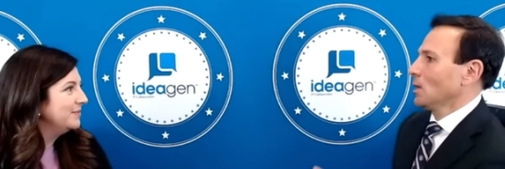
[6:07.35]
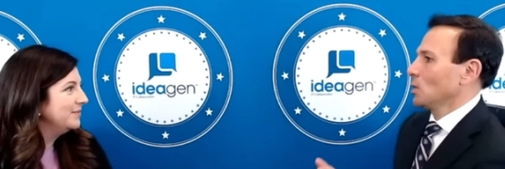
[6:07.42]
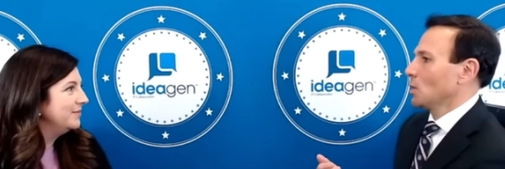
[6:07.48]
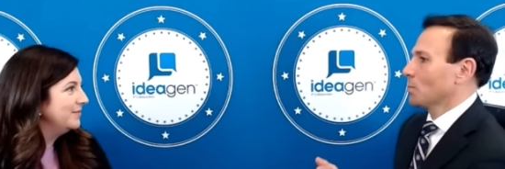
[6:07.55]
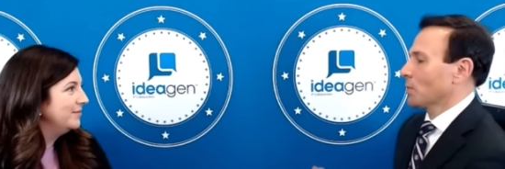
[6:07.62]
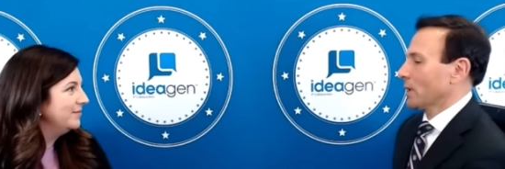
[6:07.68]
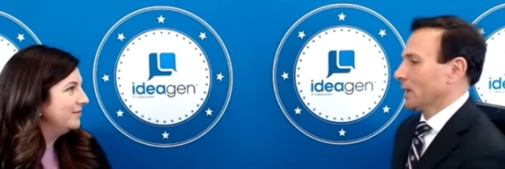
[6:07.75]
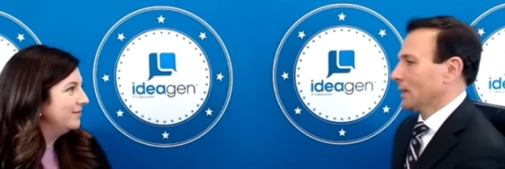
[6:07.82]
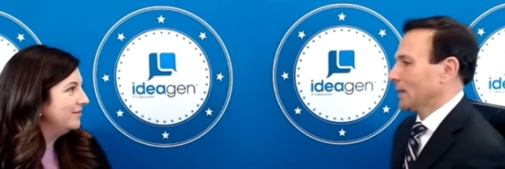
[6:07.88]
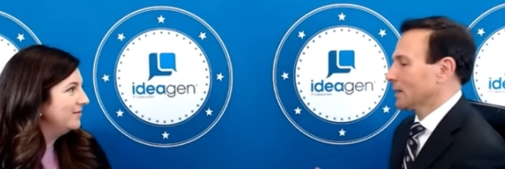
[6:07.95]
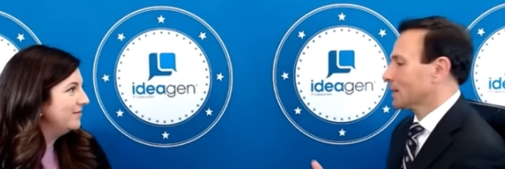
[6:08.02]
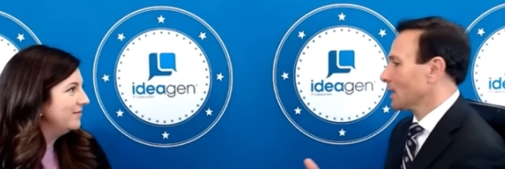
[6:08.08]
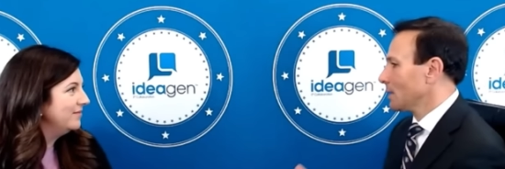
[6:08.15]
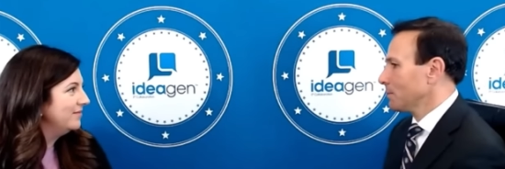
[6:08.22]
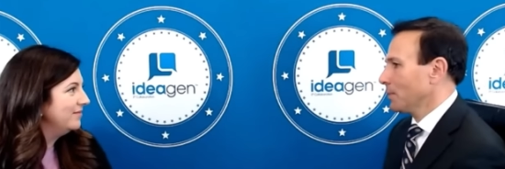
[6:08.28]
Speaker 1: you're bringing
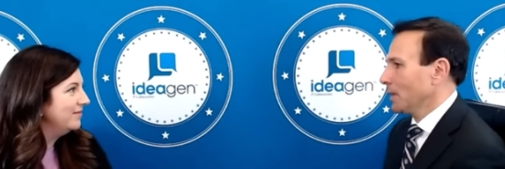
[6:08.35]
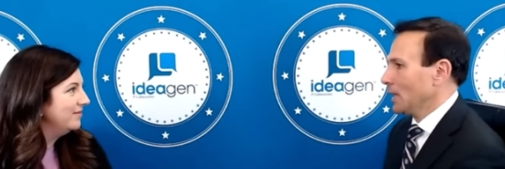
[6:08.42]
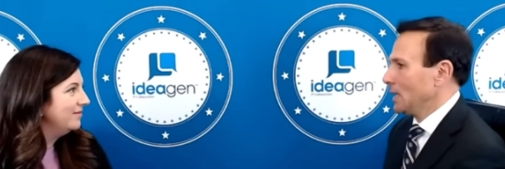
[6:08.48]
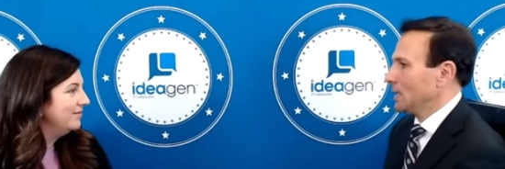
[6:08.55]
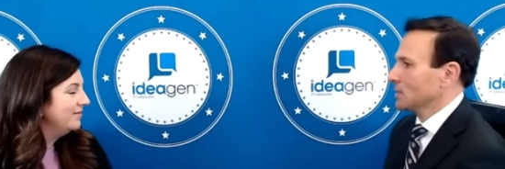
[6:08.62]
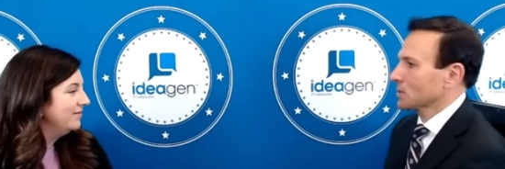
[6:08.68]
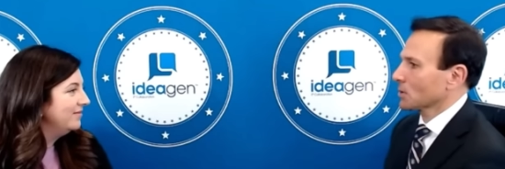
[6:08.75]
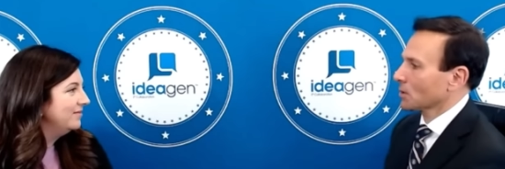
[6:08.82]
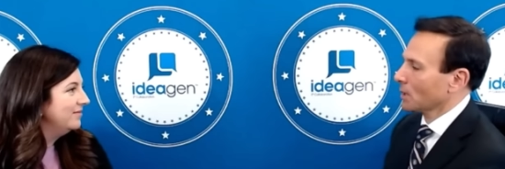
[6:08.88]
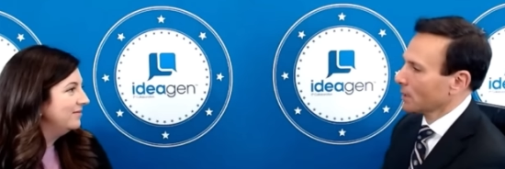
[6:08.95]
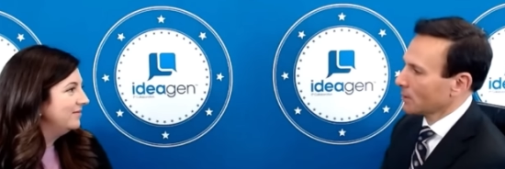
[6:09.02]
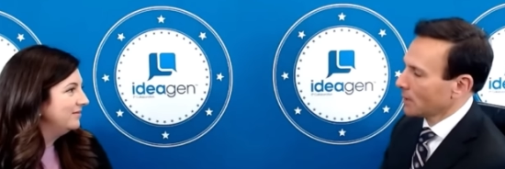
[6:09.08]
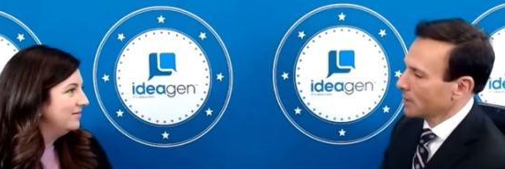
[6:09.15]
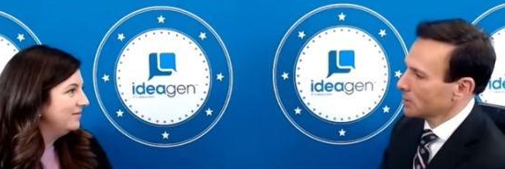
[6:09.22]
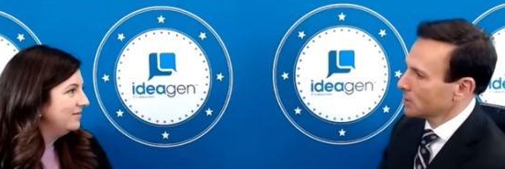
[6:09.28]
in companies or
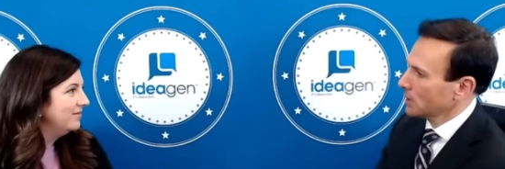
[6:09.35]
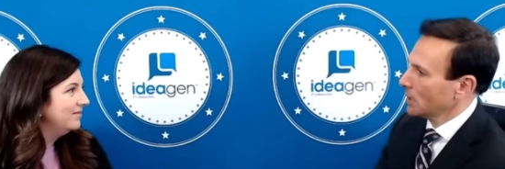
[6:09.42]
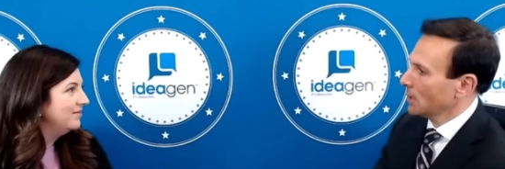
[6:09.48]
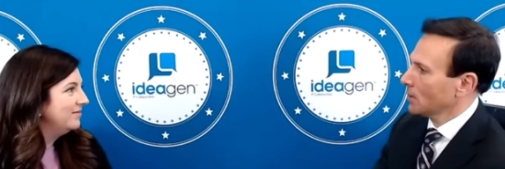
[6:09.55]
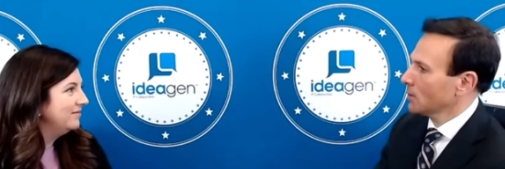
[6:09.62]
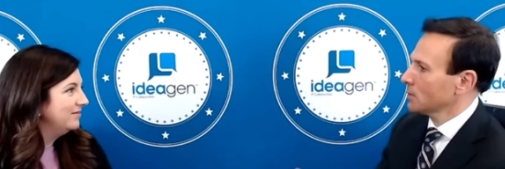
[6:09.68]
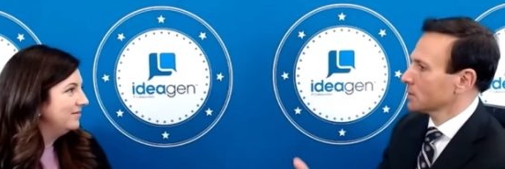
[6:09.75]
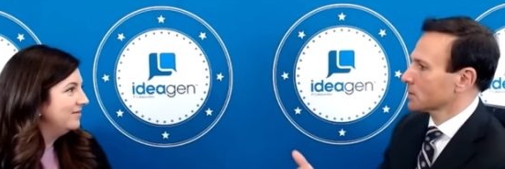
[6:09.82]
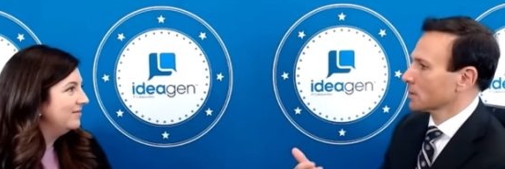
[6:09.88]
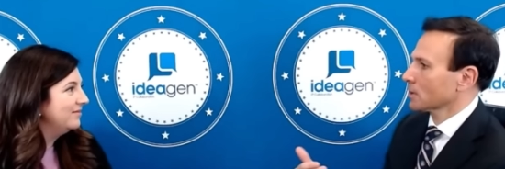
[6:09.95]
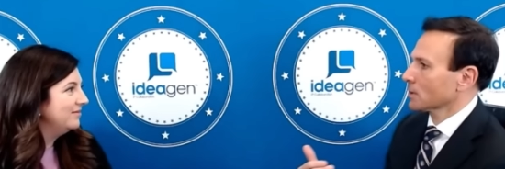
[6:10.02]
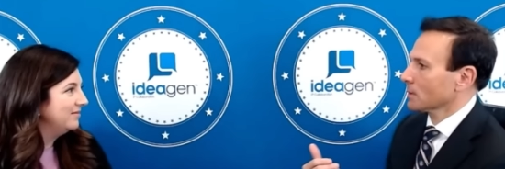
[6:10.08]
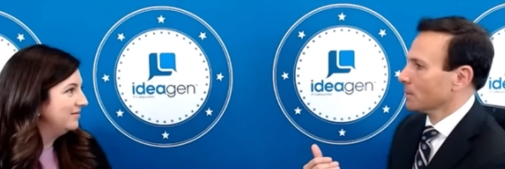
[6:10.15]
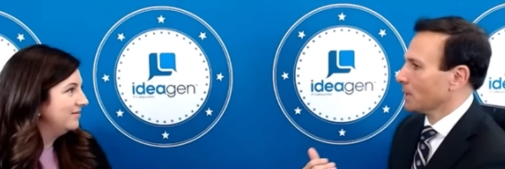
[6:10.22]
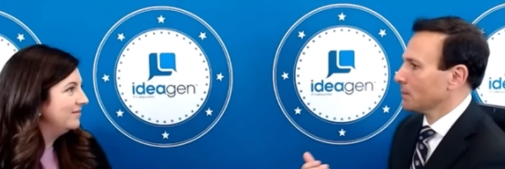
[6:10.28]
other NGOs
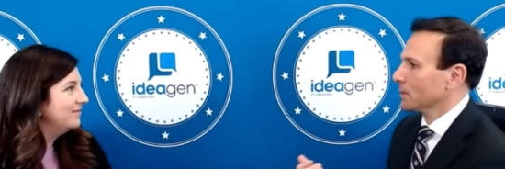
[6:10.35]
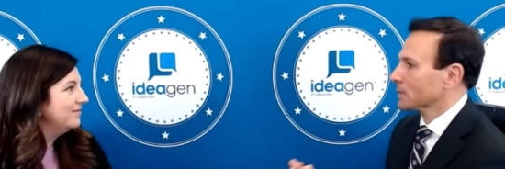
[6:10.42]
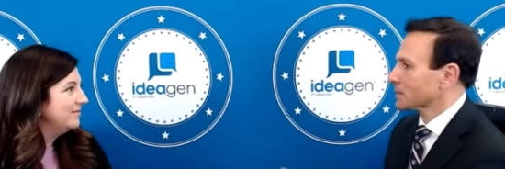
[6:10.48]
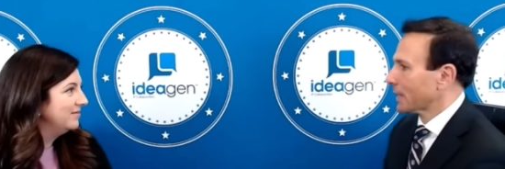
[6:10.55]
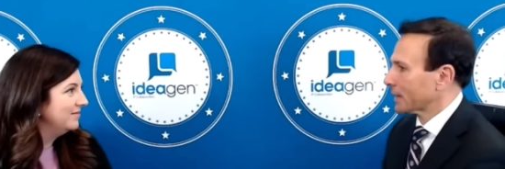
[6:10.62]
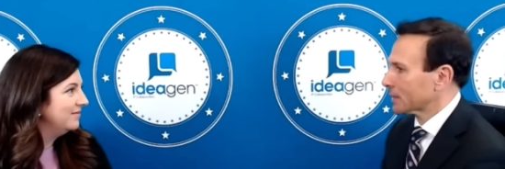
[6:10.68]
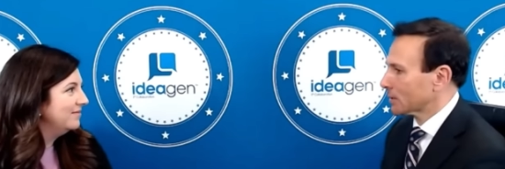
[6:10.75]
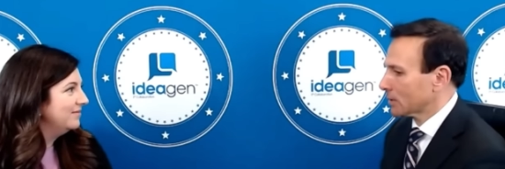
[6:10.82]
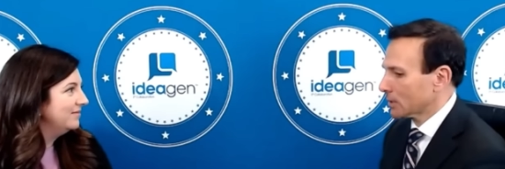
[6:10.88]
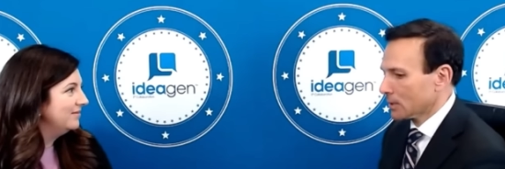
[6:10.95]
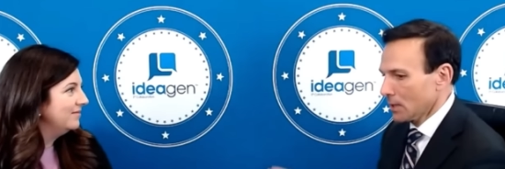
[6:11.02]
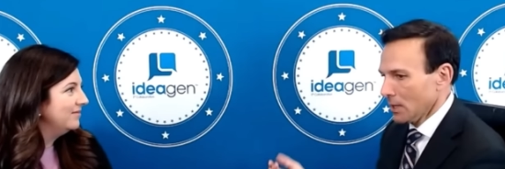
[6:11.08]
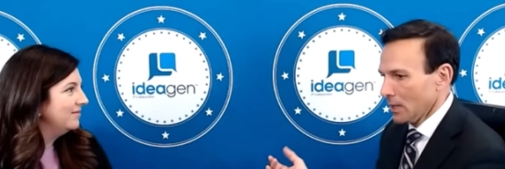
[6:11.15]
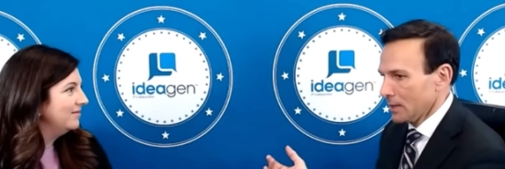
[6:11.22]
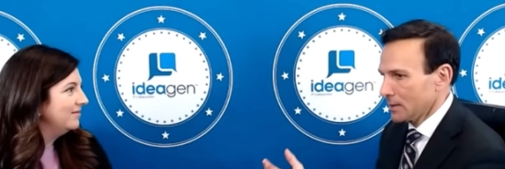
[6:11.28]
or the public
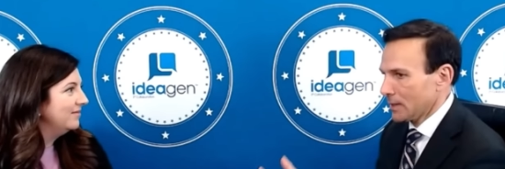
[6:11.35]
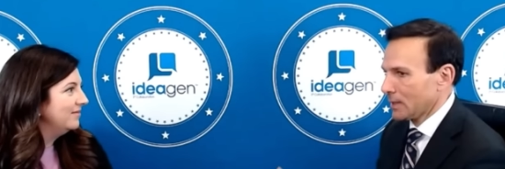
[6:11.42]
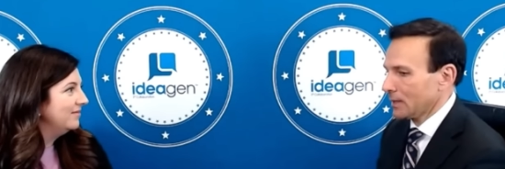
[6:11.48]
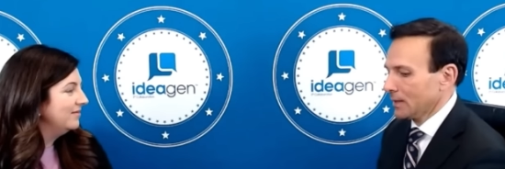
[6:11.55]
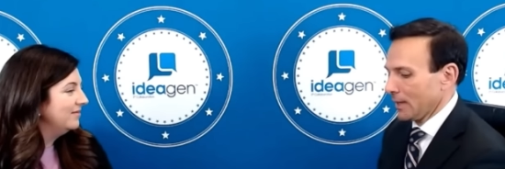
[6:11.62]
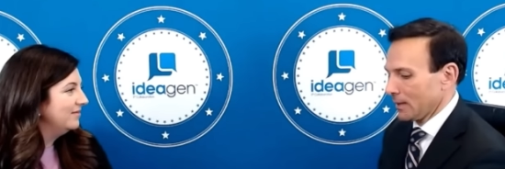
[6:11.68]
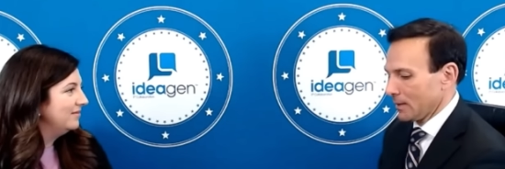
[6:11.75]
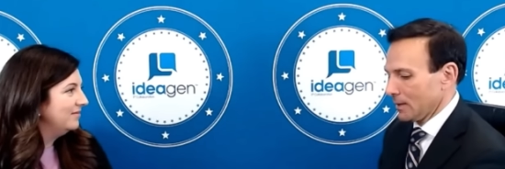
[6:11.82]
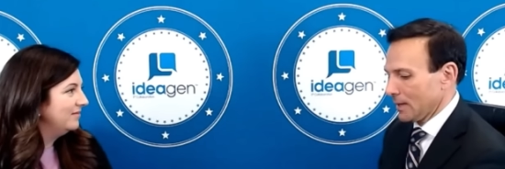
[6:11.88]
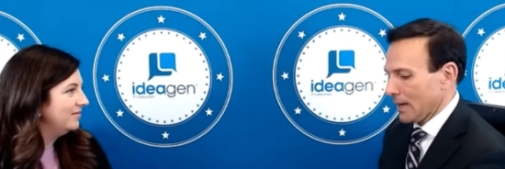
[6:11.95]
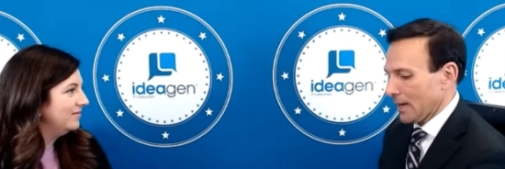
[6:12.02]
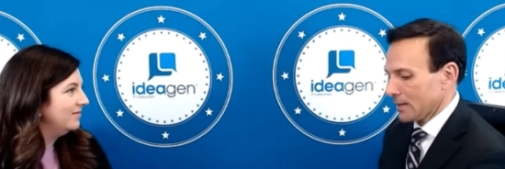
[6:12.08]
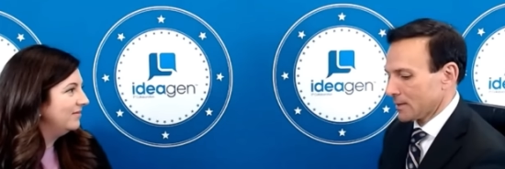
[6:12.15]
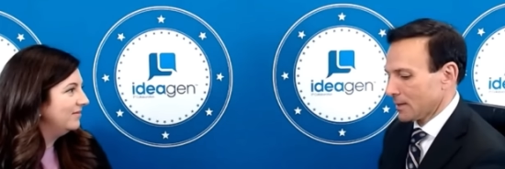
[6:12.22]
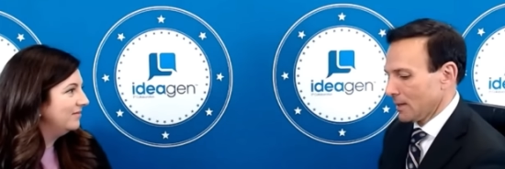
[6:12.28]
sector to connect the
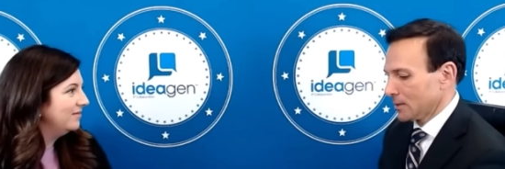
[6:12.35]
dots.